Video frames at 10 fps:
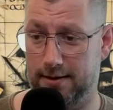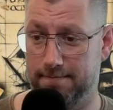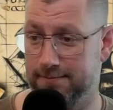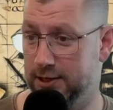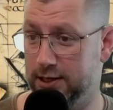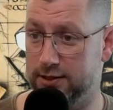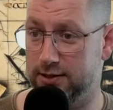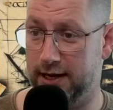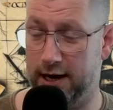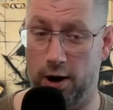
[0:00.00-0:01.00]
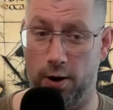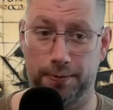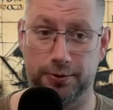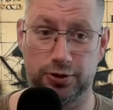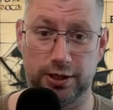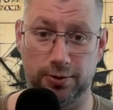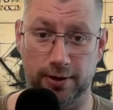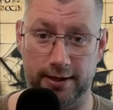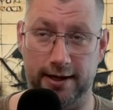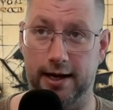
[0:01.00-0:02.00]
Yes, and I hope to see you in
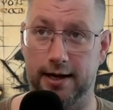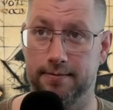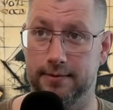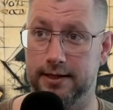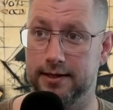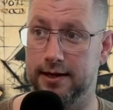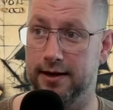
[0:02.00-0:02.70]
the game, and